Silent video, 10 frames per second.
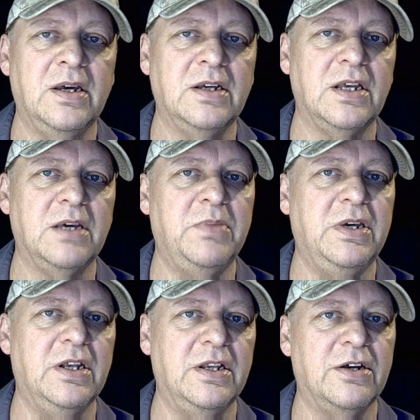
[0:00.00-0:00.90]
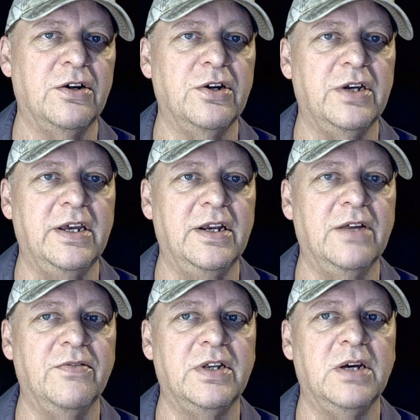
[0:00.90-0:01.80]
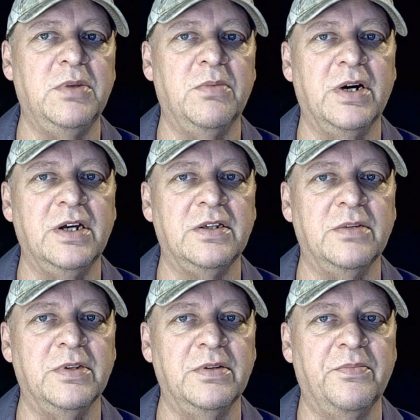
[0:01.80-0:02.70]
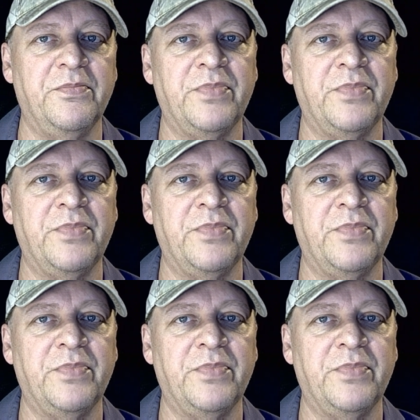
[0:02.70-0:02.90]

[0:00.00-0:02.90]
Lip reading: It's like being interrogated every time you buy something.